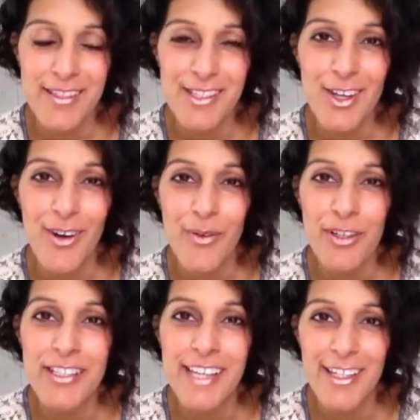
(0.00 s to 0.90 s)
So I want
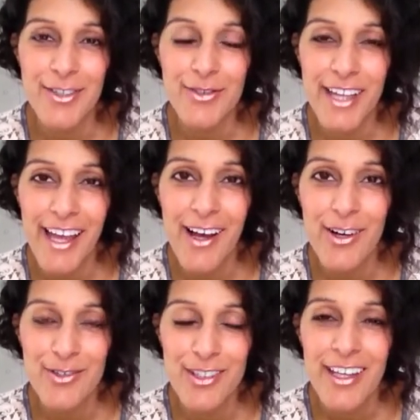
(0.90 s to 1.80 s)
to take you
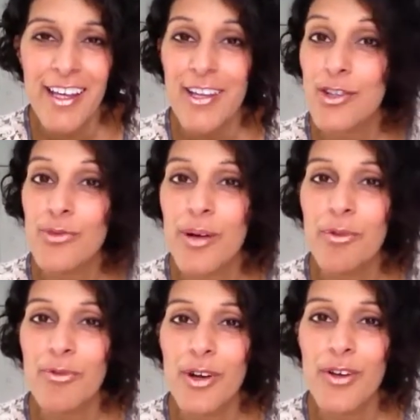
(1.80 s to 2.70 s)
down the
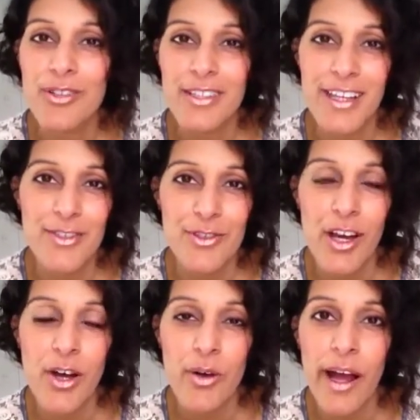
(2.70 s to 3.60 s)
Rebel Road and let you
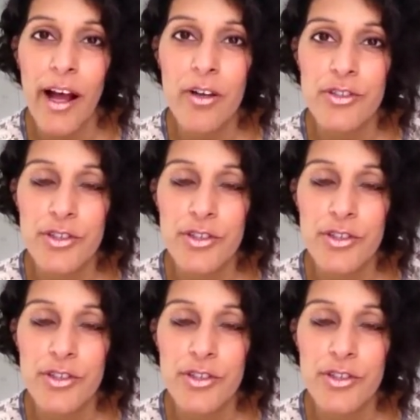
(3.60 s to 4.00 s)
know how the